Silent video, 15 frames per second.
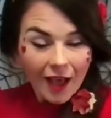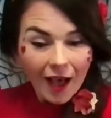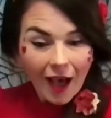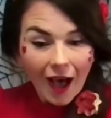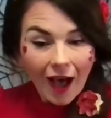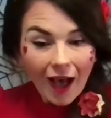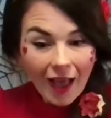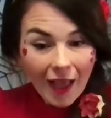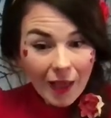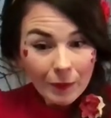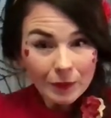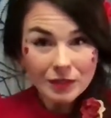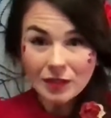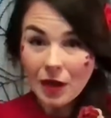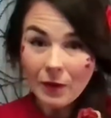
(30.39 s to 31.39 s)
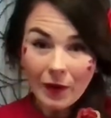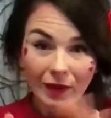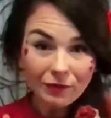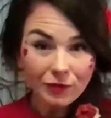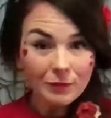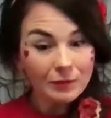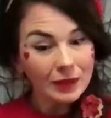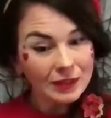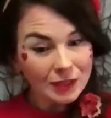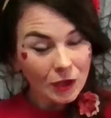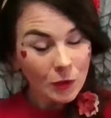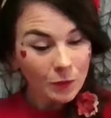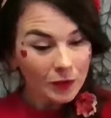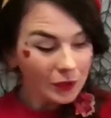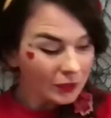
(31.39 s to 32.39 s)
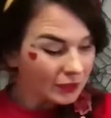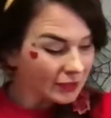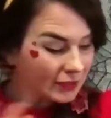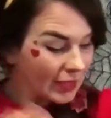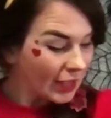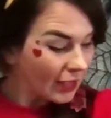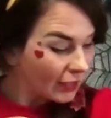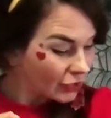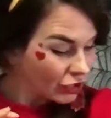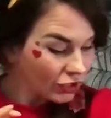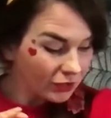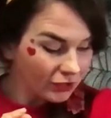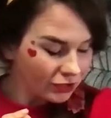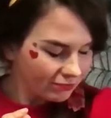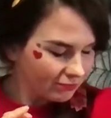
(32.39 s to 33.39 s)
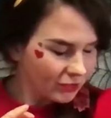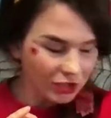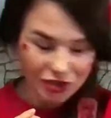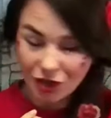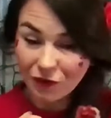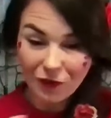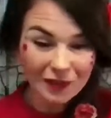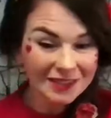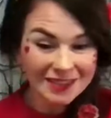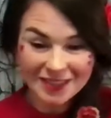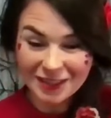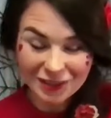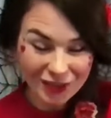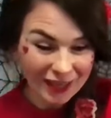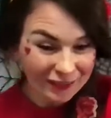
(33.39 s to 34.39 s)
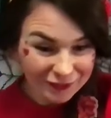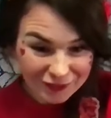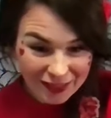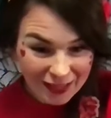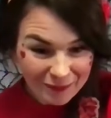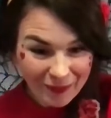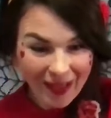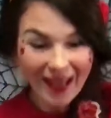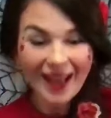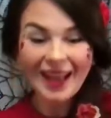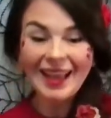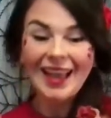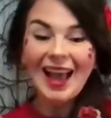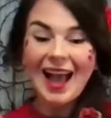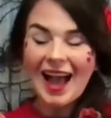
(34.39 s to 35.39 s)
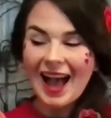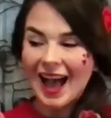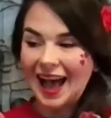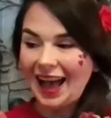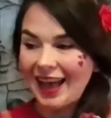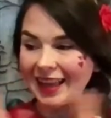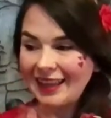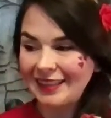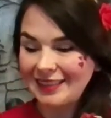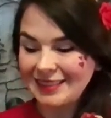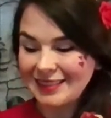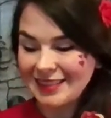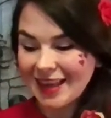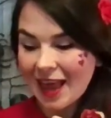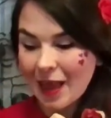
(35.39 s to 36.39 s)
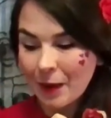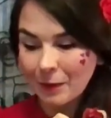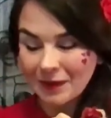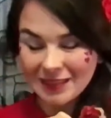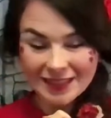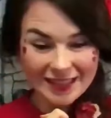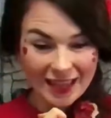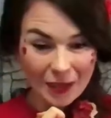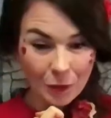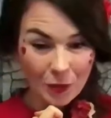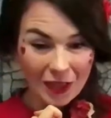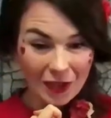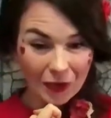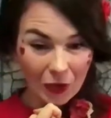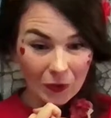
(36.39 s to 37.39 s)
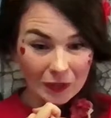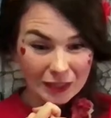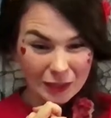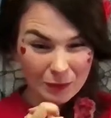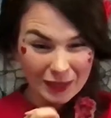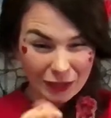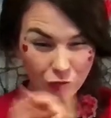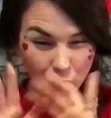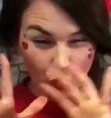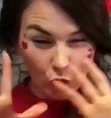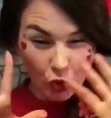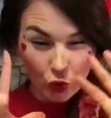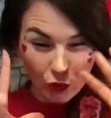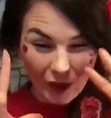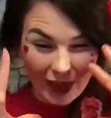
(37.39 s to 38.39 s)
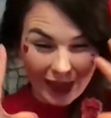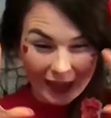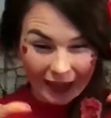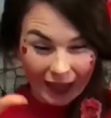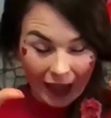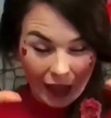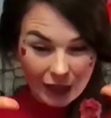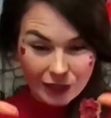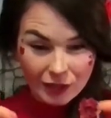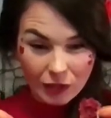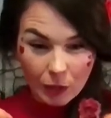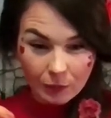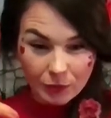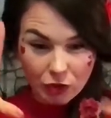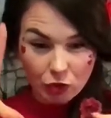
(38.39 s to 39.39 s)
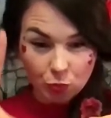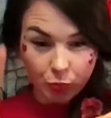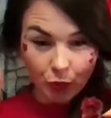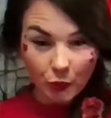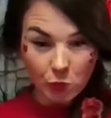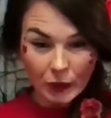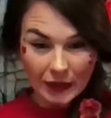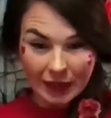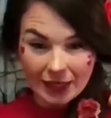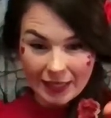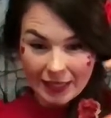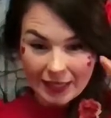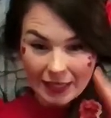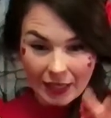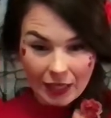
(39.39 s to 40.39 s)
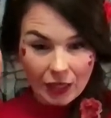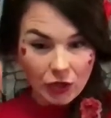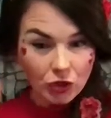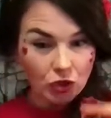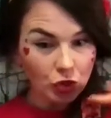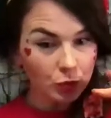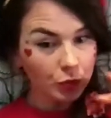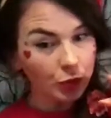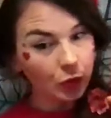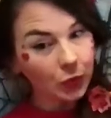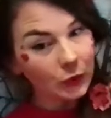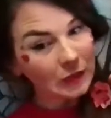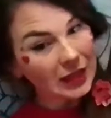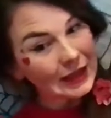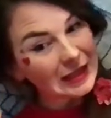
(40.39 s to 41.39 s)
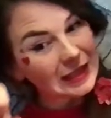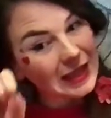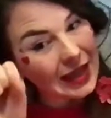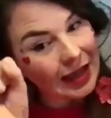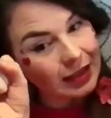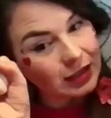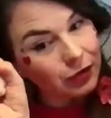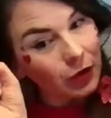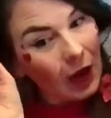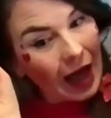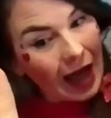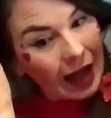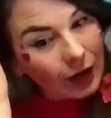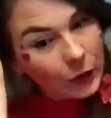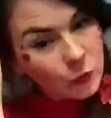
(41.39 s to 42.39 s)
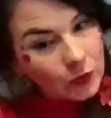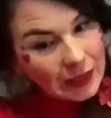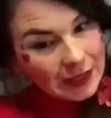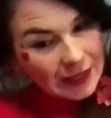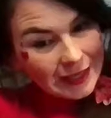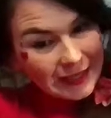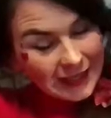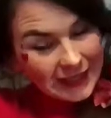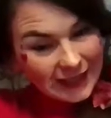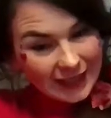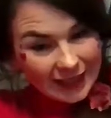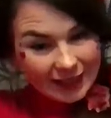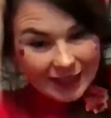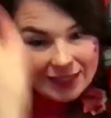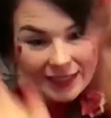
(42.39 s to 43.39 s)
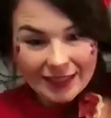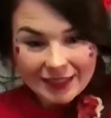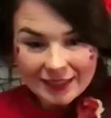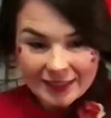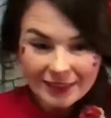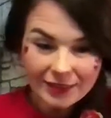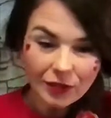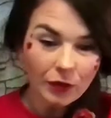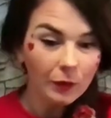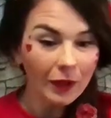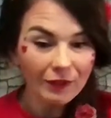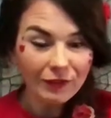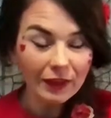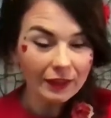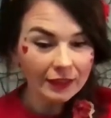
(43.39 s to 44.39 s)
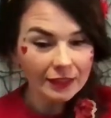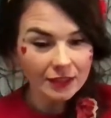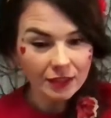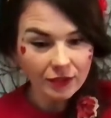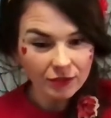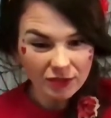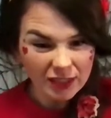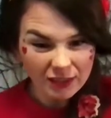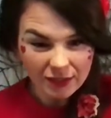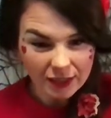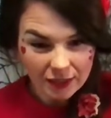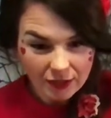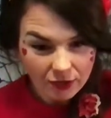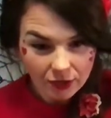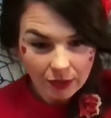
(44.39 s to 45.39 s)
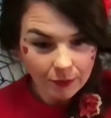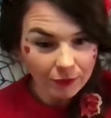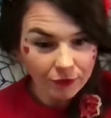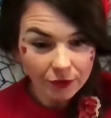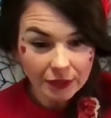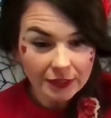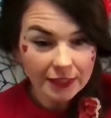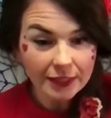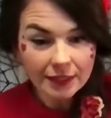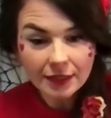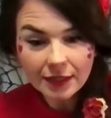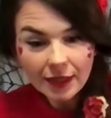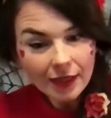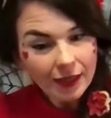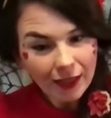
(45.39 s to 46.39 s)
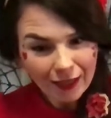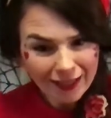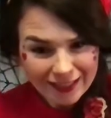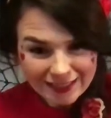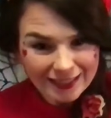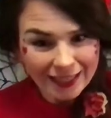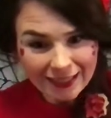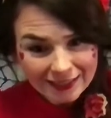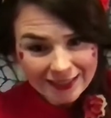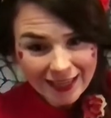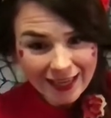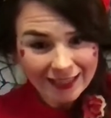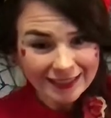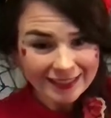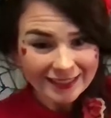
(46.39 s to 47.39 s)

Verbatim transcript: Um, so I've written my two books, uh, Sh- Sh- The Shoe Foxes and Dragonfly Pie, and um, today we are going to be drawing some spooky, spooky things for Halloween. Don't know why I felt we need to do the really, really creepy voices. Getting excited.